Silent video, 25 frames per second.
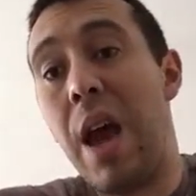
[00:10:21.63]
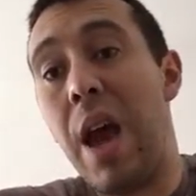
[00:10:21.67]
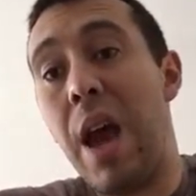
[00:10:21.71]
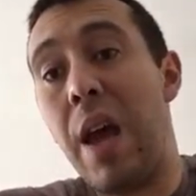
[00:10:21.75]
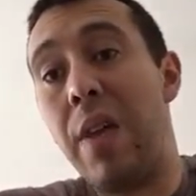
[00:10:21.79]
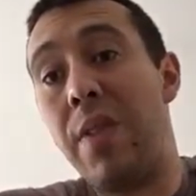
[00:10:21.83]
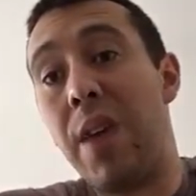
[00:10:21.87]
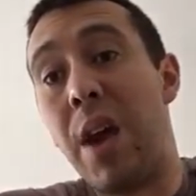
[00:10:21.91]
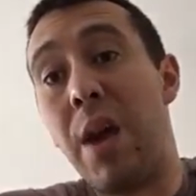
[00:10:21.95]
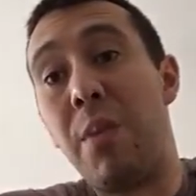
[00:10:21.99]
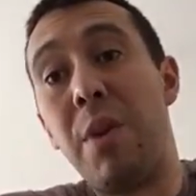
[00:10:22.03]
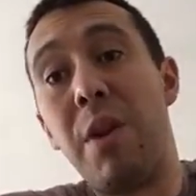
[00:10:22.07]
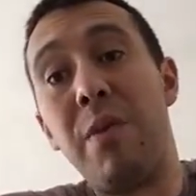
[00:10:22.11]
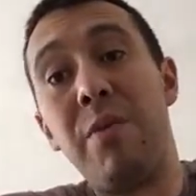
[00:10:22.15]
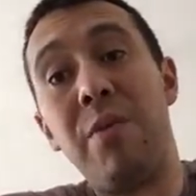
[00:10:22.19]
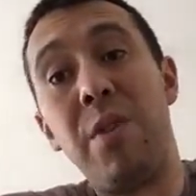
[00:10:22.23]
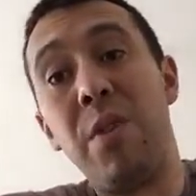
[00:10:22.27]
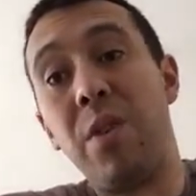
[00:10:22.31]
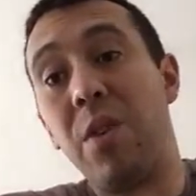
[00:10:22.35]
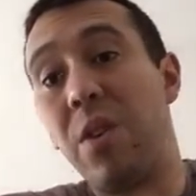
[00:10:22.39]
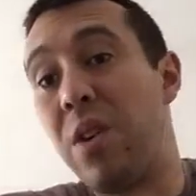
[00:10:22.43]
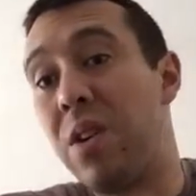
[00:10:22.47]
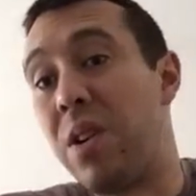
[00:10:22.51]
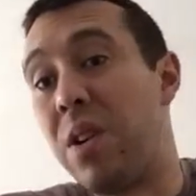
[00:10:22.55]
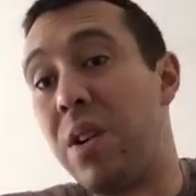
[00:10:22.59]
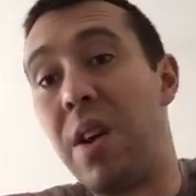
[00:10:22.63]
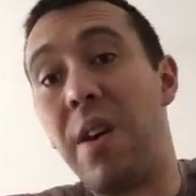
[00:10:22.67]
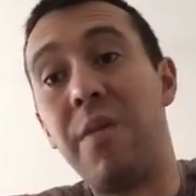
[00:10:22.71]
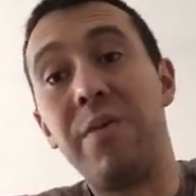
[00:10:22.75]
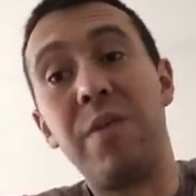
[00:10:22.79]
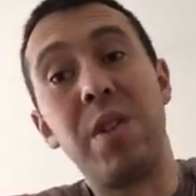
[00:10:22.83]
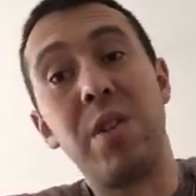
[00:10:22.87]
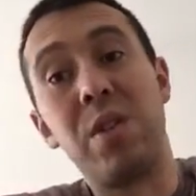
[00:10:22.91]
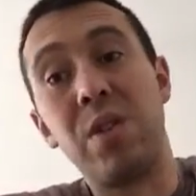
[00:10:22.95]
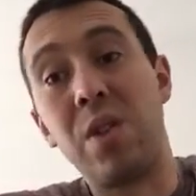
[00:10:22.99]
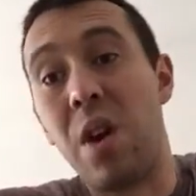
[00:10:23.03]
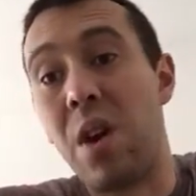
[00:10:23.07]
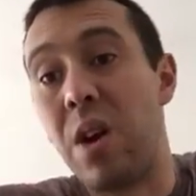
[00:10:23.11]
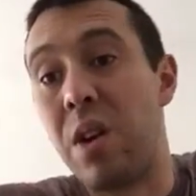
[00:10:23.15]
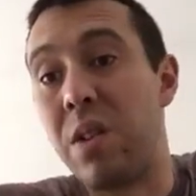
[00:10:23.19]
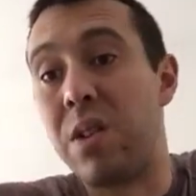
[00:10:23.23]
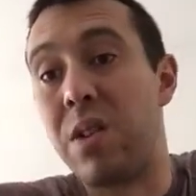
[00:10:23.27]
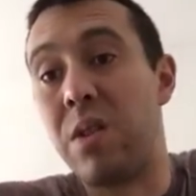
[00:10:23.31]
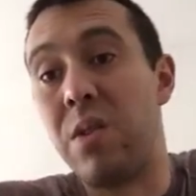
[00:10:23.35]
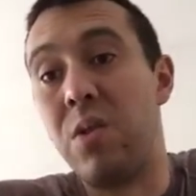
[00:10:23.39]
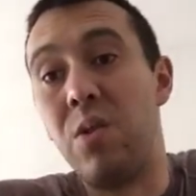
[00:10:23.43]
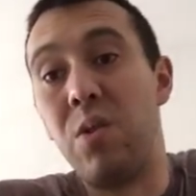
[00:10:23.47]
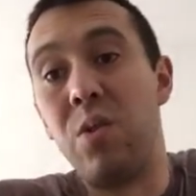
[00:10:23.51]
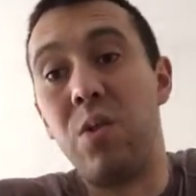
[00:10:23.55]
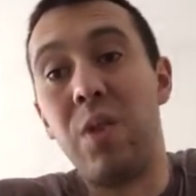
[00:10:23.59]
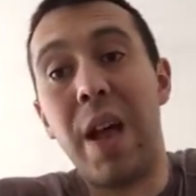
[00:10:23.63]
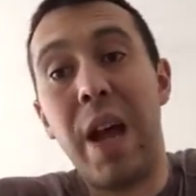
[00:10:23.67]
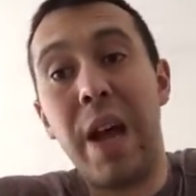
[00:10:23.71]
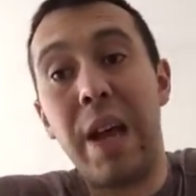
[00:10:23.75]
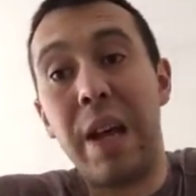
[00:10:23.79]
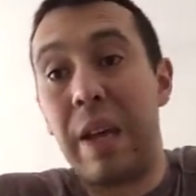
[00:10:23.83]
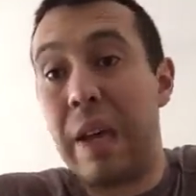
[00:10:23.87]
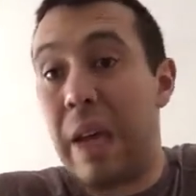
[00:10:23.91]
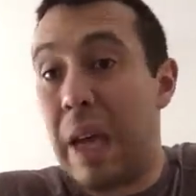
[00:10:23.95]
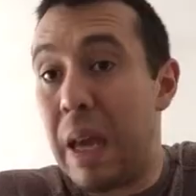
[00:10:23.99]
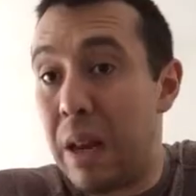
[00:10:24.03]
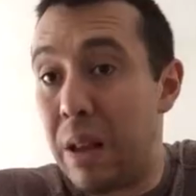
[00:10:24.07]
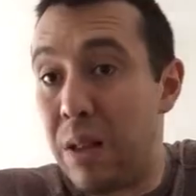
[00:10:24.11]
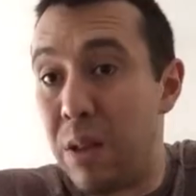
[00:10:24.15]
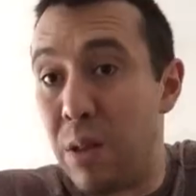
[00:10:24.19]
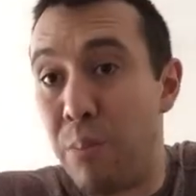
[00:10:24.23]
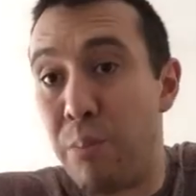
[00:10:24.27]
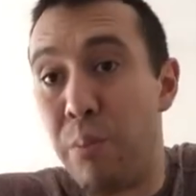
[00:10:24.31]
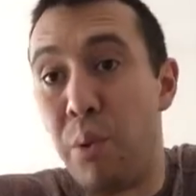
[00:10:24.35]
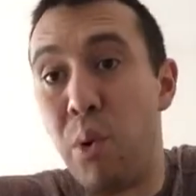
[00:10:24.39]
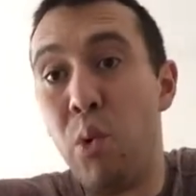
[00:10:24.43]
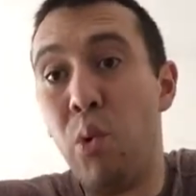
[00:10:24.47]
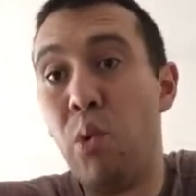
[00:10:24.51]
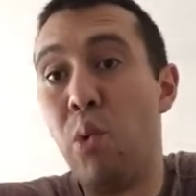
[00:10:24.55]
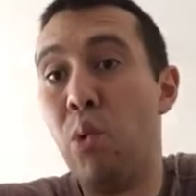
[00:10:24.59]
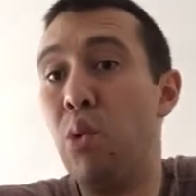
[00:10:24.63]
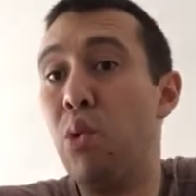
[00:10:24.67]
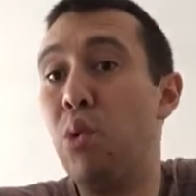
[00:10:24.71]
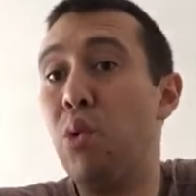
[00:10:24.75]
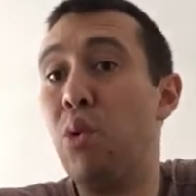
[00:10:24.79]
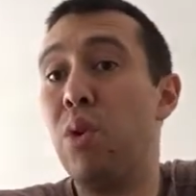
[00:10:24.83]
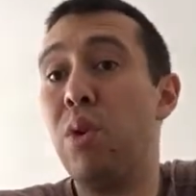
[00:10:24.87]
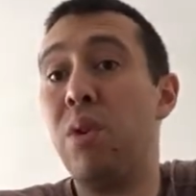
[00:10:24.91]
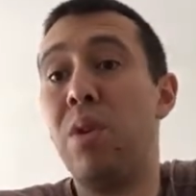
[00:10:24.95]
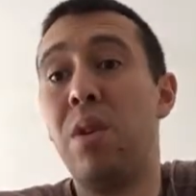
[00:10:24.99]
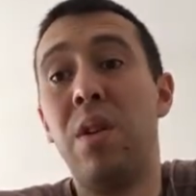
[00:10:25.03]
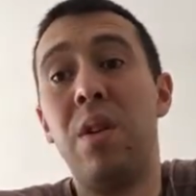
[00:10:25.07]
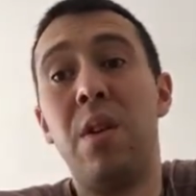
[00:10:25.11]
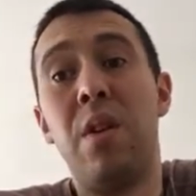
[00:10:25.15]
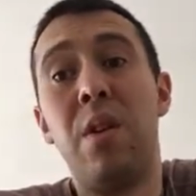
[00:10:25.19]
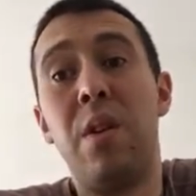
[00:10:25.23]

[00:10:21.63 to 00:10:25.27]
and that I'm going to feel good enough to start to like get in the pool,